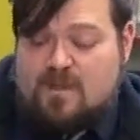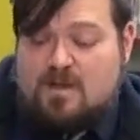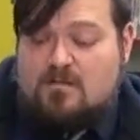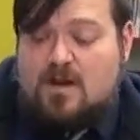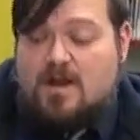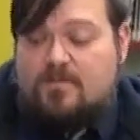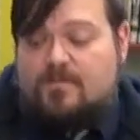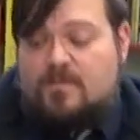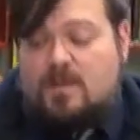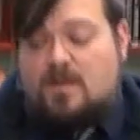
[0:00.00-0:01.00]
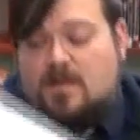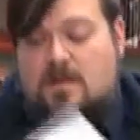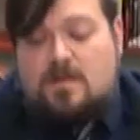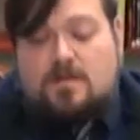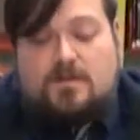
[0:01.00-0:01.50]
All
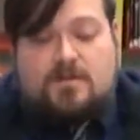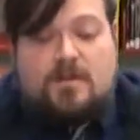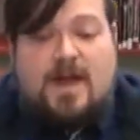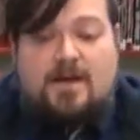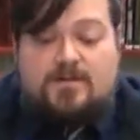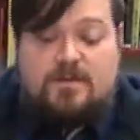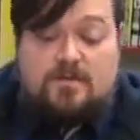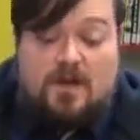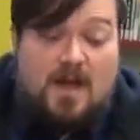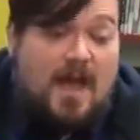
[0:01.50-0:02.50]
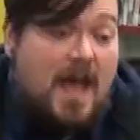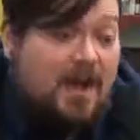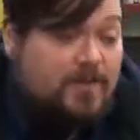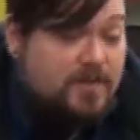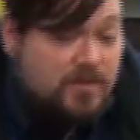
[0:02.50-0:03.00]
right. So how to.
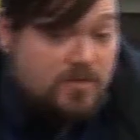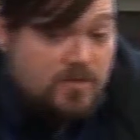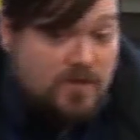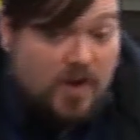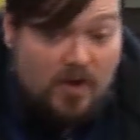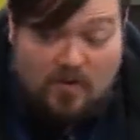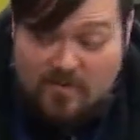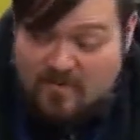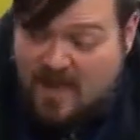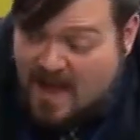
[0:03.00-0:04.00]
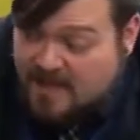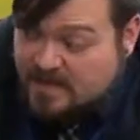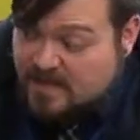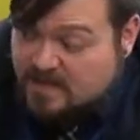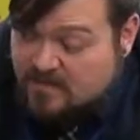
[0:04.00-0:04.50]
How to go
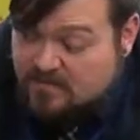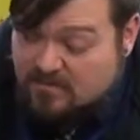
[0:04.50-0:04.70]
fast.